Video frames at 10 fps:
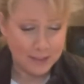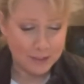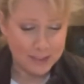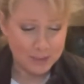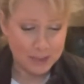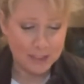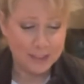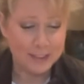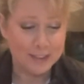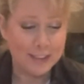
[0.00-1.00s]
Christmas
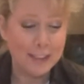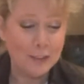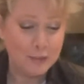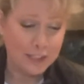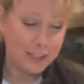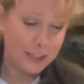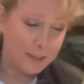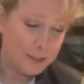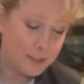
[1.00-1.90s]
lights on and they look really cute.